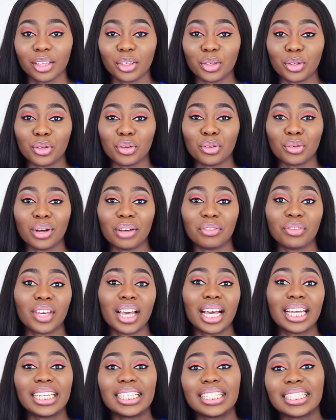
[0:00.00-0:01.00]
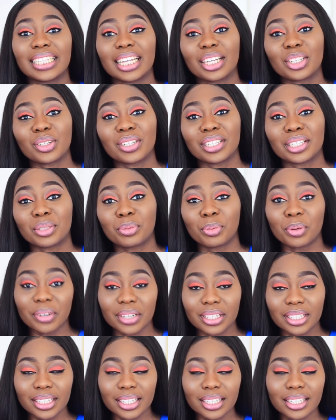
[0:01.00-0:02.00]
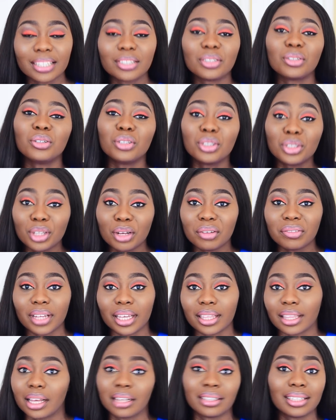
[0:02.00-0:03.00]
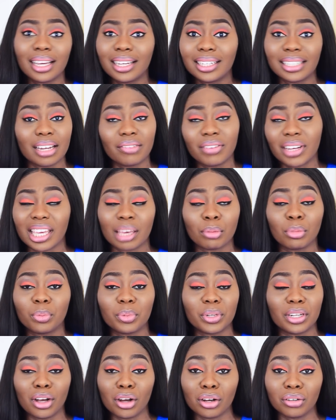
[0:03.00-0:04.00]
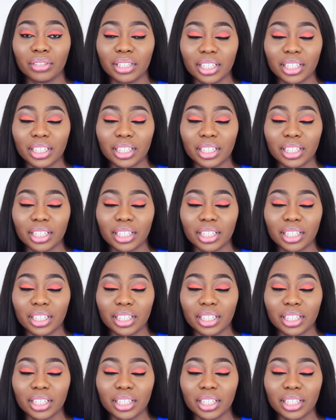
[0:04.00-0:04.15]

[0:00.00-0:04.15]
Have you had any sexual experiences? Stuff like that. That never came up in our